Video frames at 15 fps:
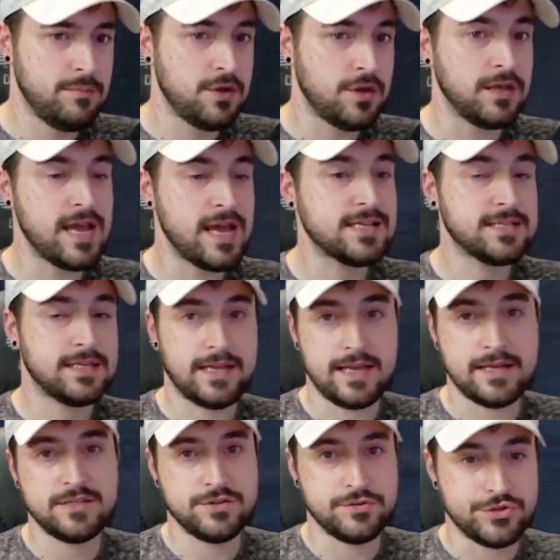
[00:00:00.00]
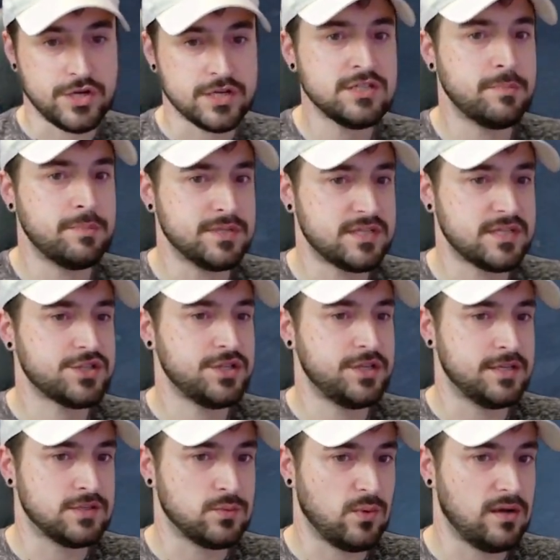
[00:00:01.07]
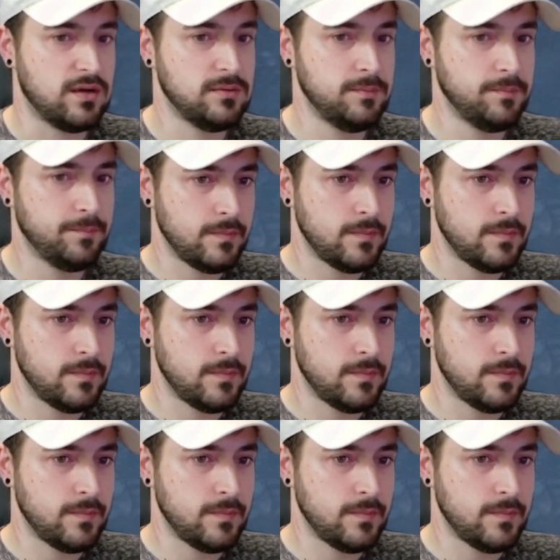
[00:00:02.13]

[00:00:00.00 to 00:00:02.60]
You can cast it again to adjust the position as well.